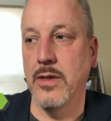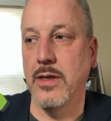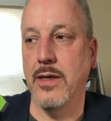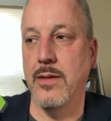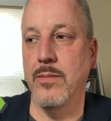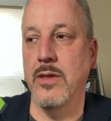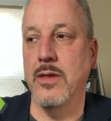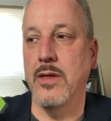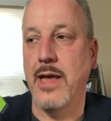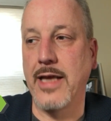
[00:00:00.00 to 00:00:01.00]
um,
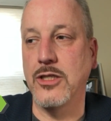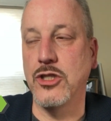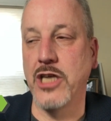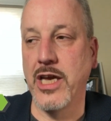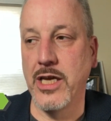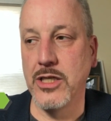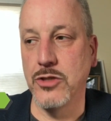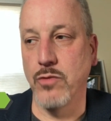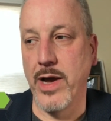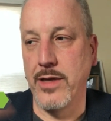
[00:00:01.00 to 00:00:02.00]
exchange
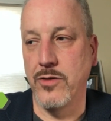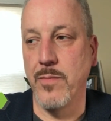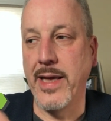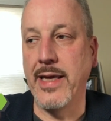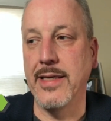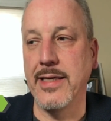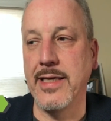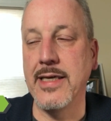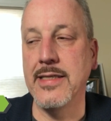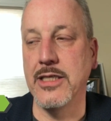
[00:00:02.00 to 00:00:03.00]
rates, making it
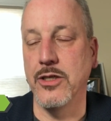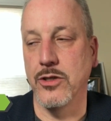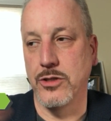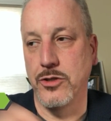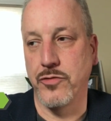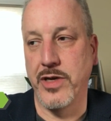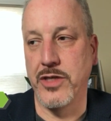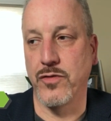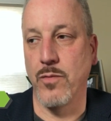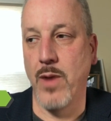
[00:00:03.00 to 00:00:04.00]
easier to
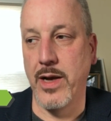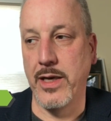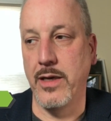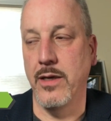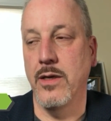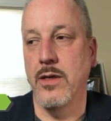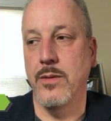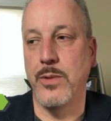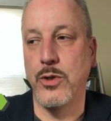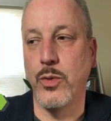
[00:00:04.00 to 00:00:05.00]
transfer money
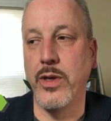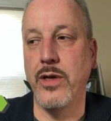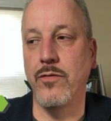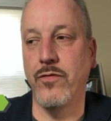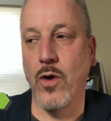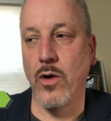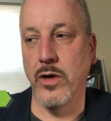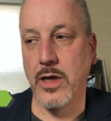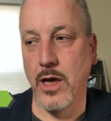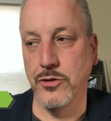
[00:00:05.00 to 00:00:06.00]
between foreign
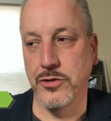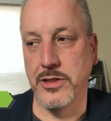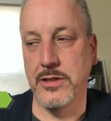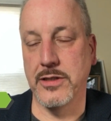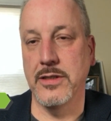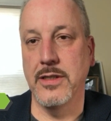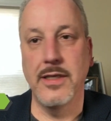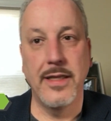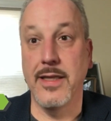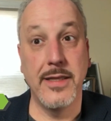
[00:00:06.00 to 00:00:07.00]
countries.
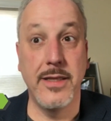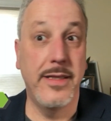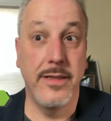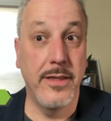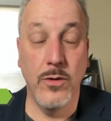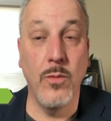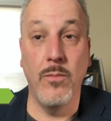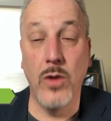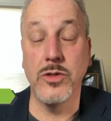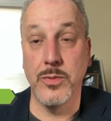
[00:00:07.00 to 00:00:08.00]
There were
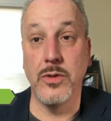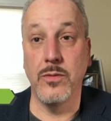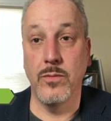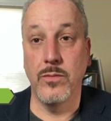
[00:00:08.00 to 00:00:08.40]
multiple